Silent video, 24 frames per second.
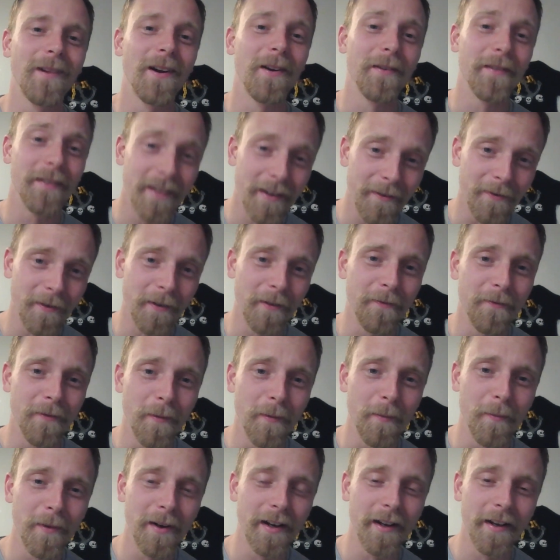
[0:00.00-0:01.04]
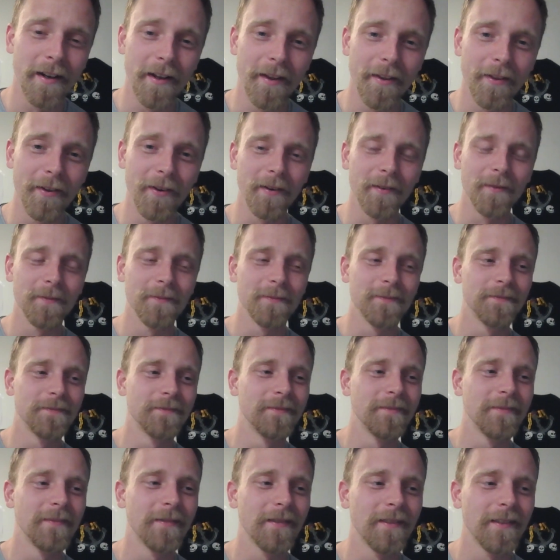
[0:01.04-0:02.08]
are different from one another.
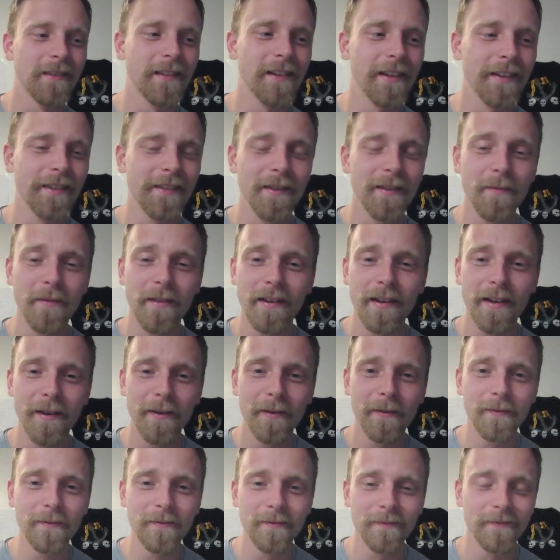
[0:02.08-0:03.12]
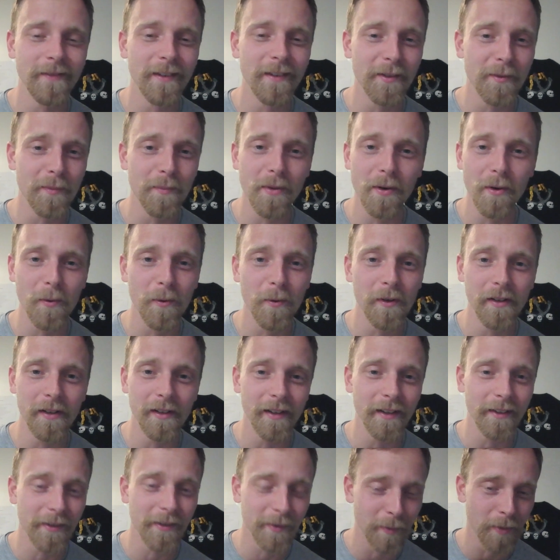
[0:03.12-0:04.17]
That's something that this book
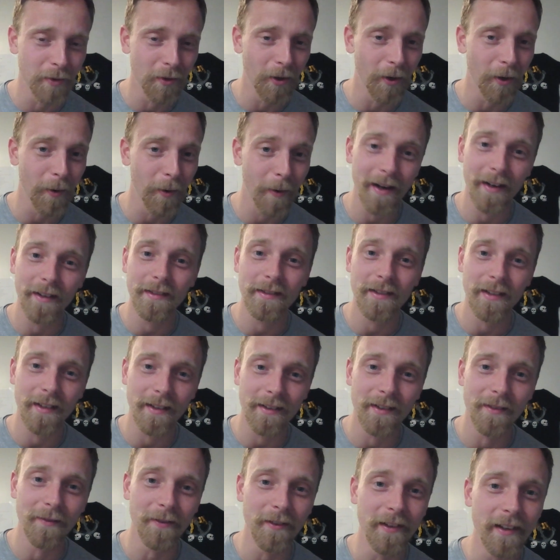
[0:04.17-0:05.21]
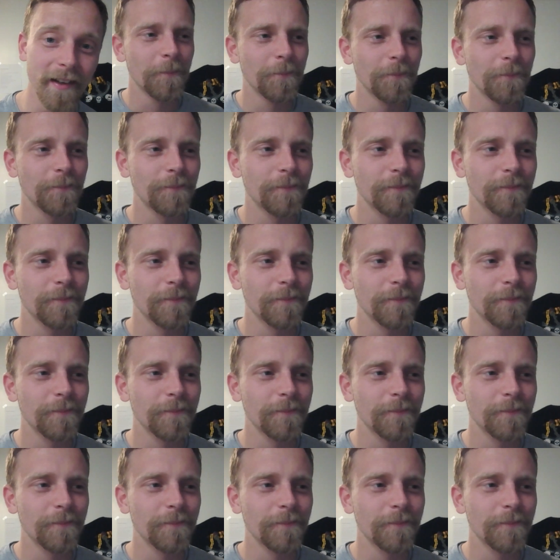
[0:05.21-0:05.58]
will explore quite extensively.